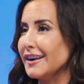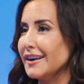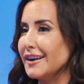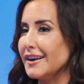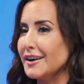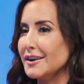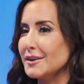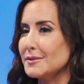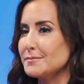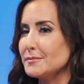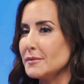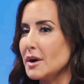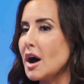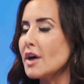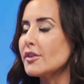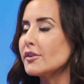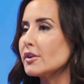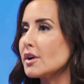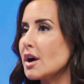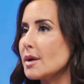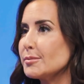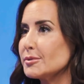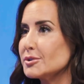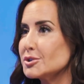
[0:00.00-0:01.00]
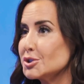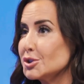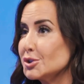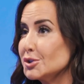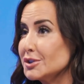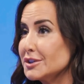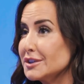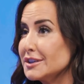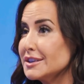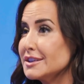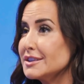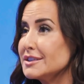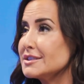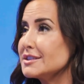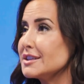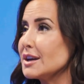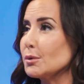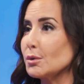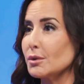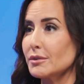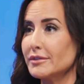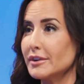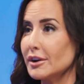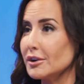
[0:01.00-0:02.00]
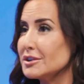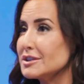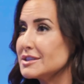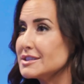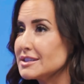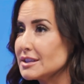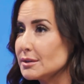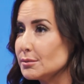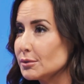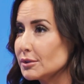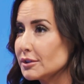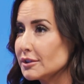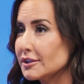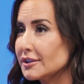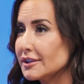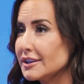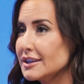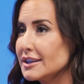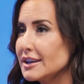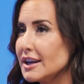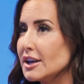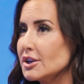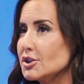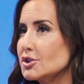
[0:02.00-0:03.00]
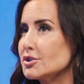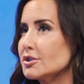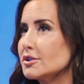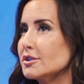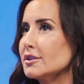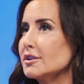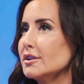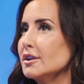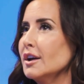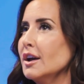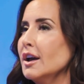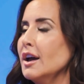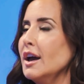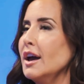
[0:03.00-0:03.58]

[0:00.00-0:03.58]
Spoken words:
other opportunities that were very similar in nature.